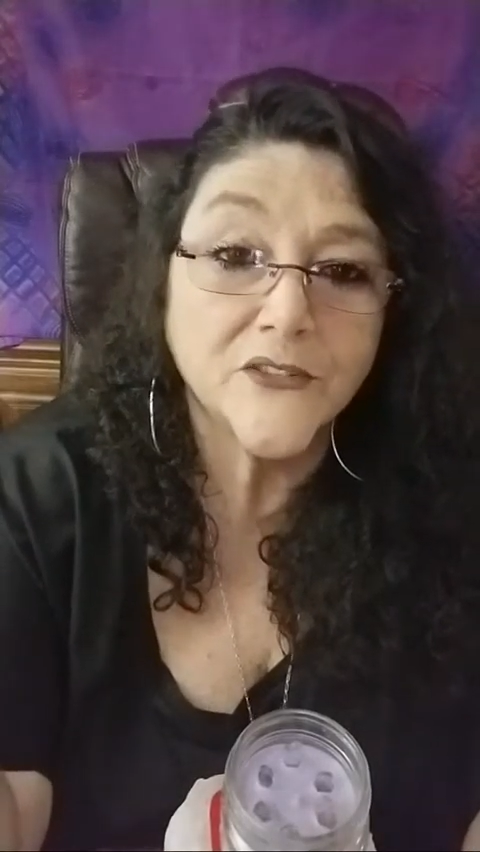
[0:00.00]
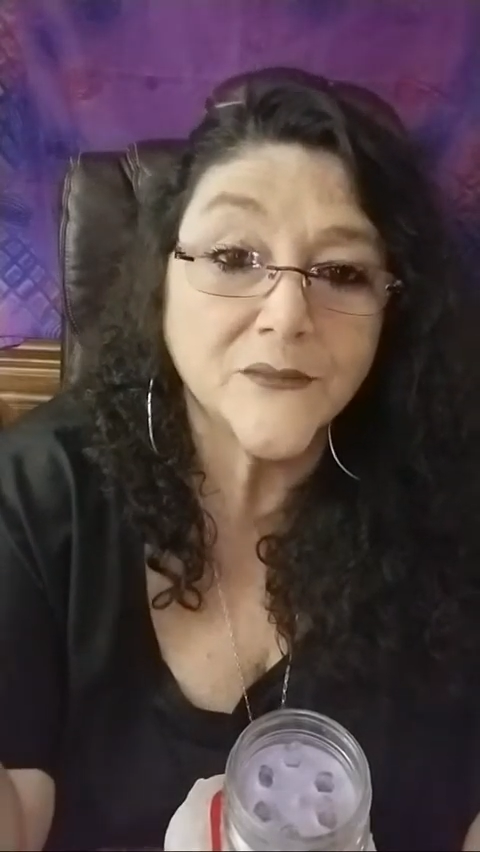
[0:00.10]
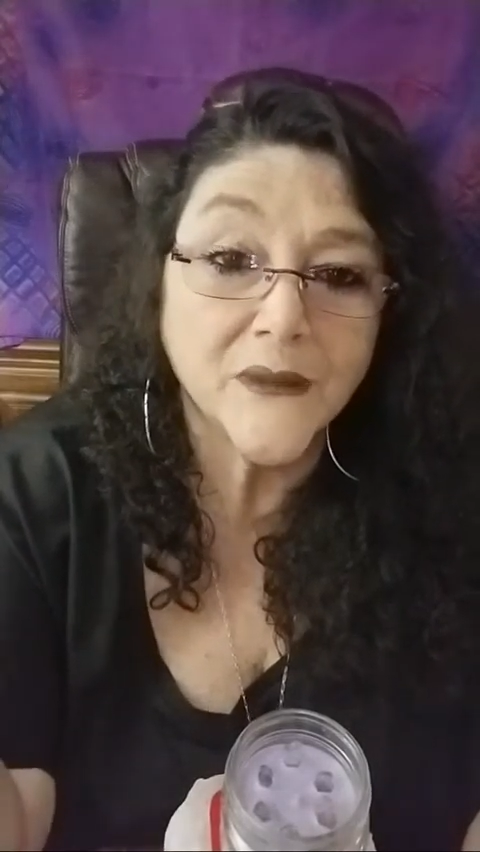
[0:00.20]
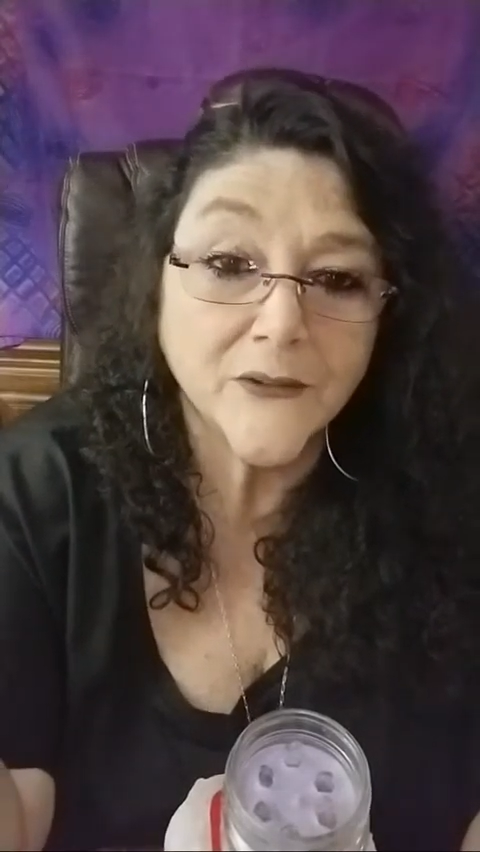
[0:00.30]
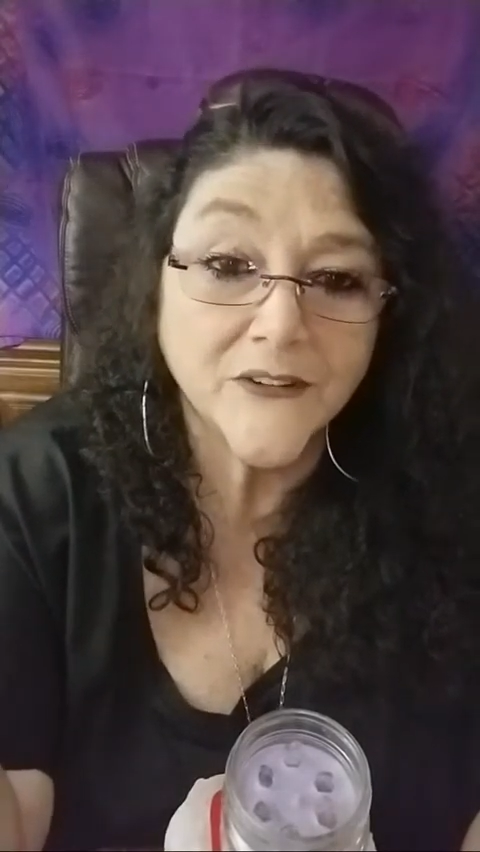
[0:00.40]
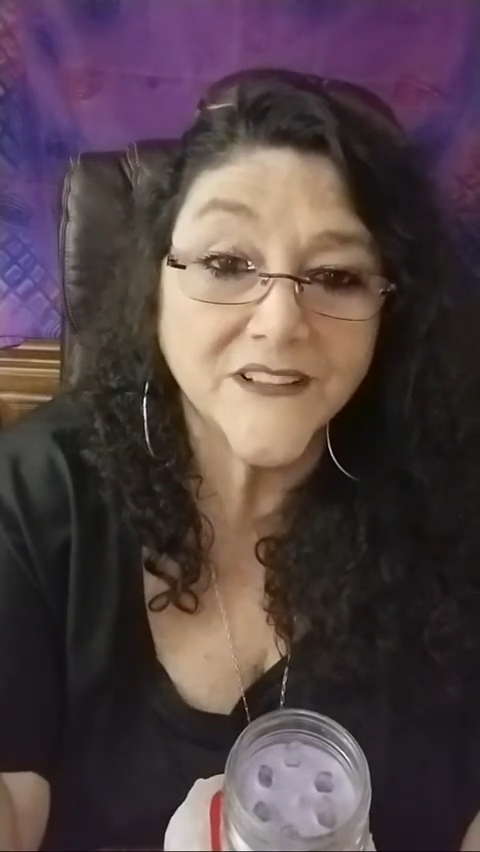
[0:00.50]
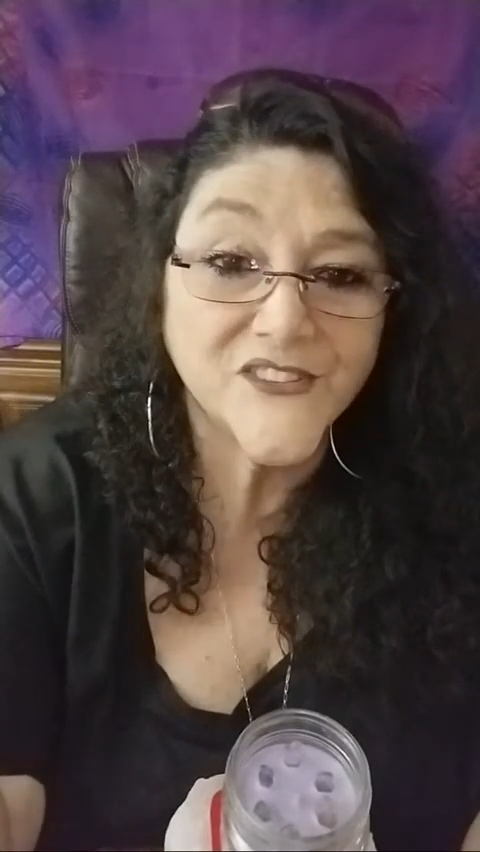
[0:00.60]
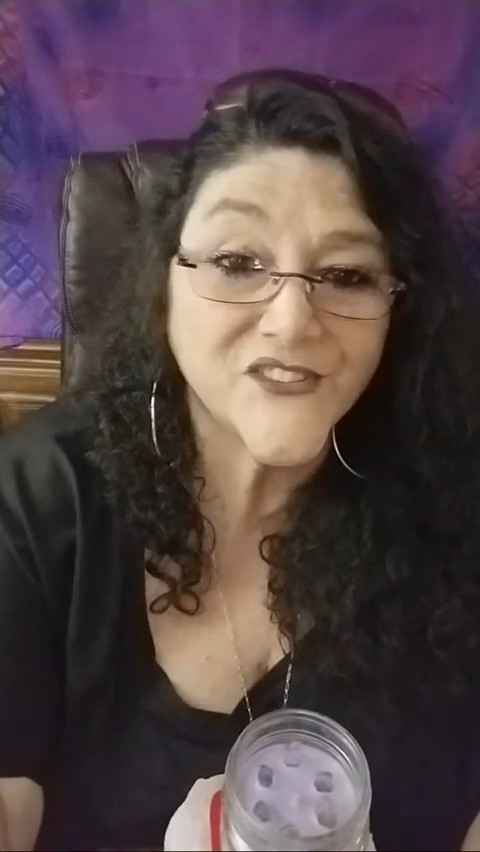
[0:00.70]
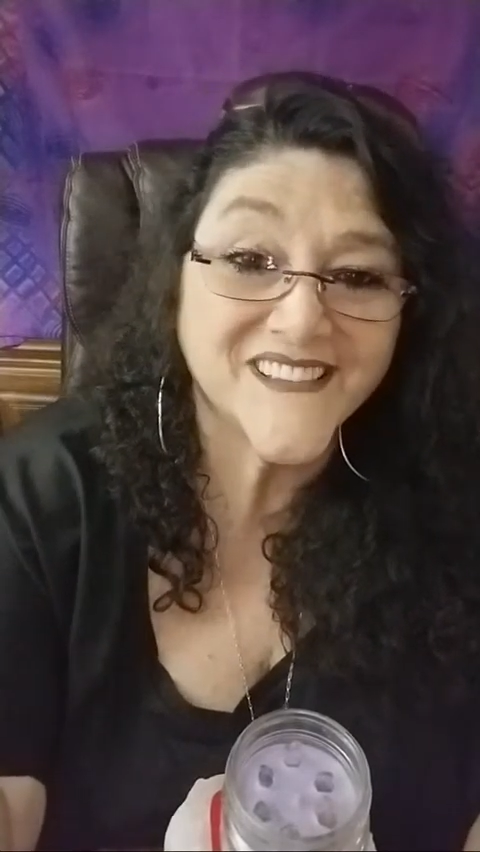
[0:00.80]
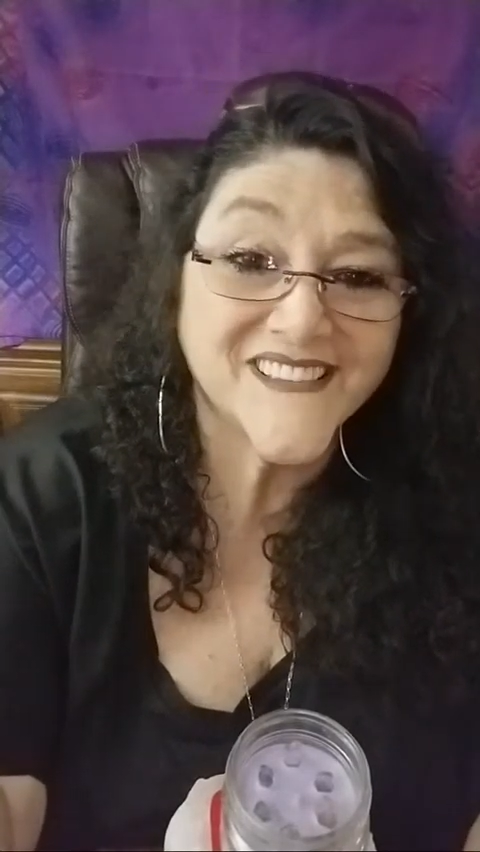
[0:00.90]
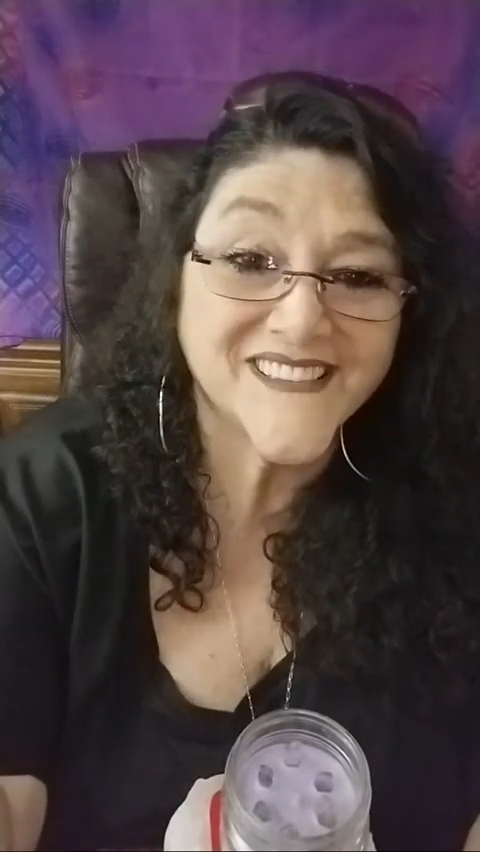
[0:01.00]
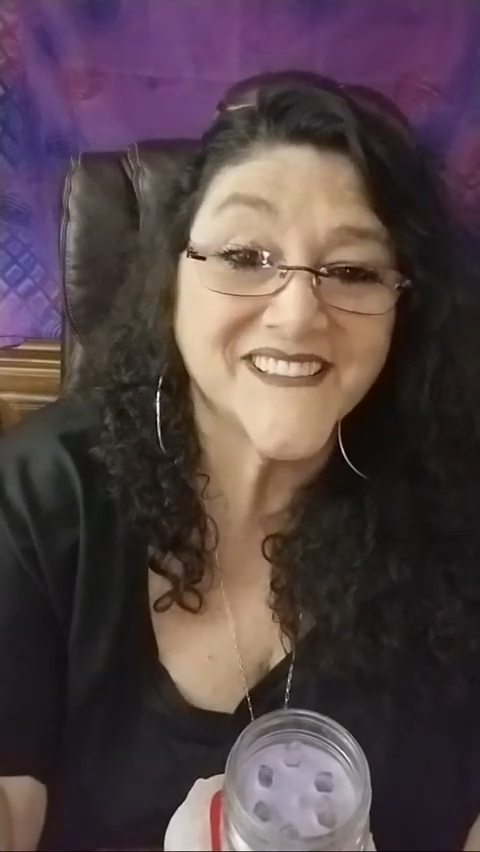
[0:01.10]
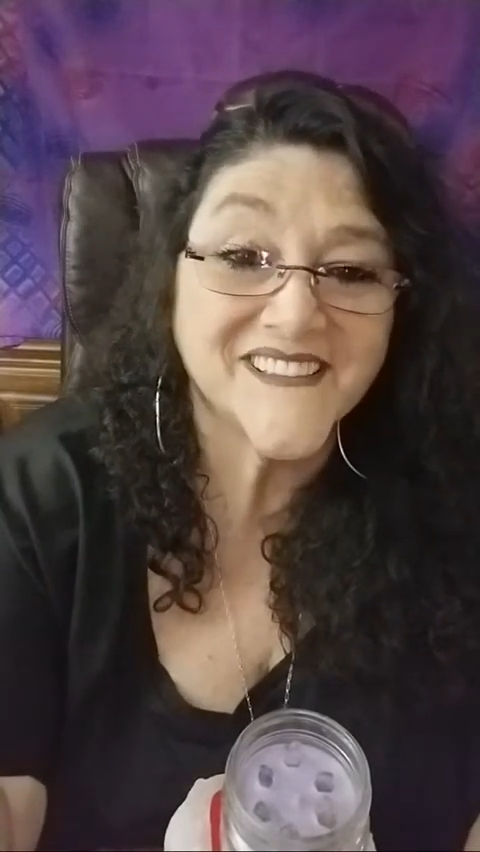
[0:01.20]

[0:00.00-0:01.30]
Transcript: my wrenches.